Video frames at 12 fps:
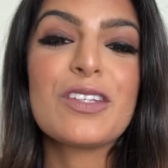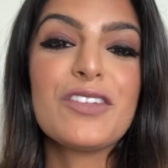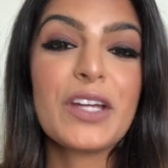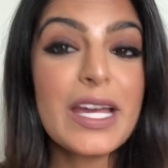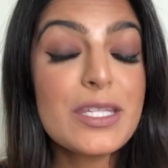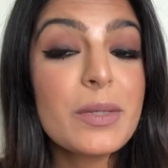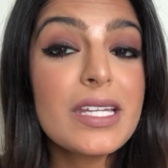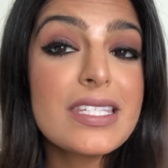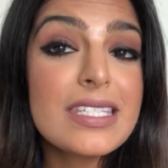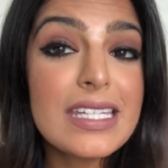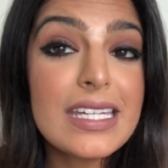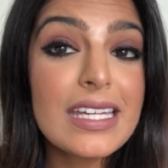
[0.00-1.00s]
So if you guys want to
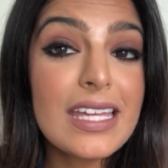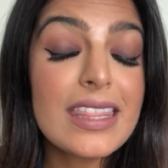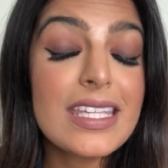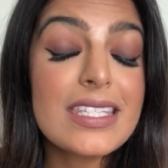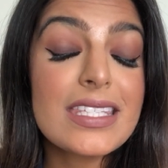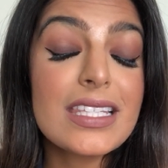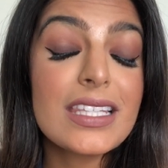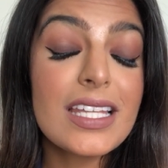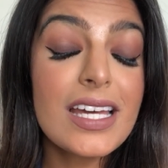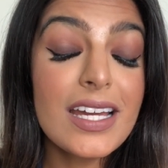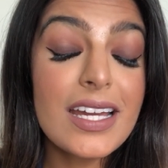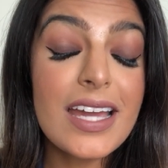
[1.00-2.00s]
see this
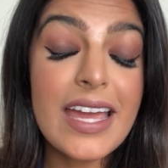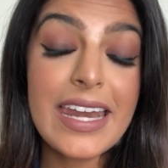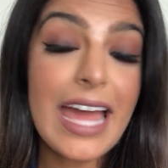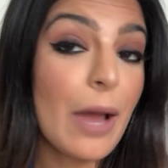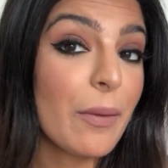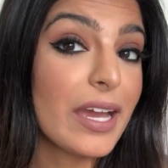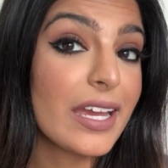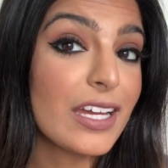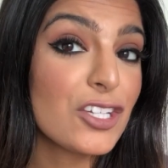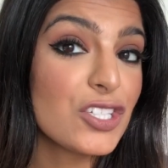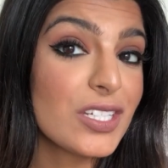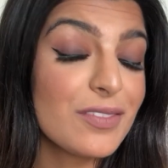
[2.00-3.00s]
look and how I
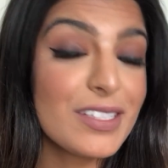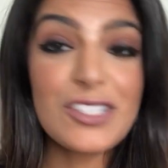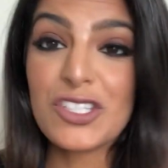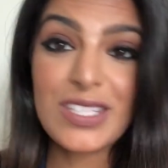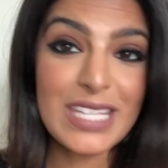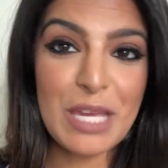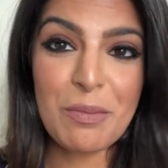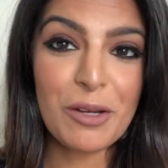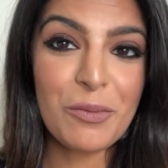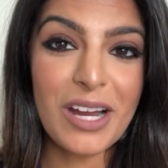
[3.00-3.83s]
achieved it, just keep on